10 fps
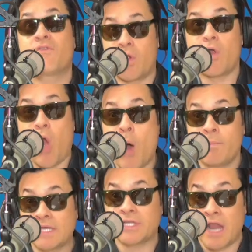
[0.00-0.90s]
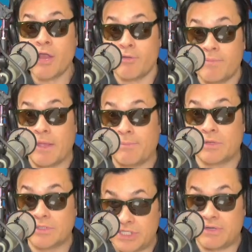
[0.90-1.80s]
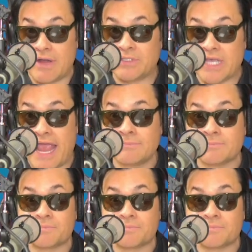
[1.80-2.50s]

for homeless and hungry people. Do you see what I'm saying?